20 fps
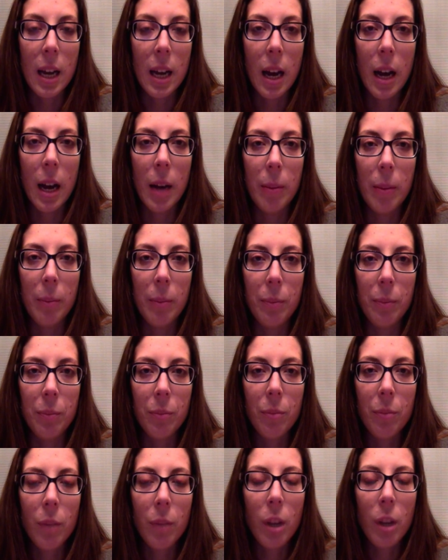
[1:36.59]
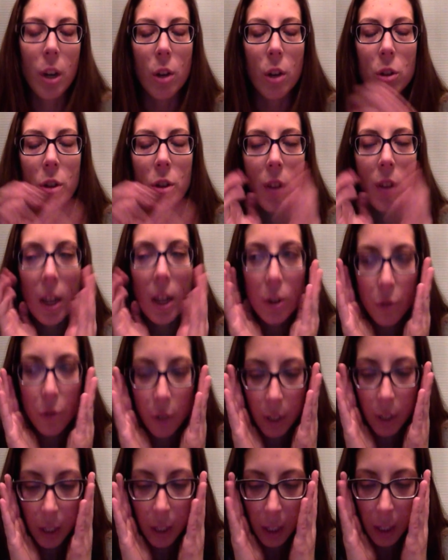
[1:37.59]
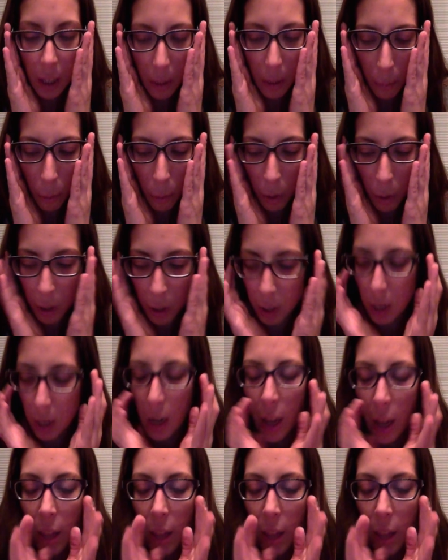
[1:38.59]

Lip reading: So that's really important.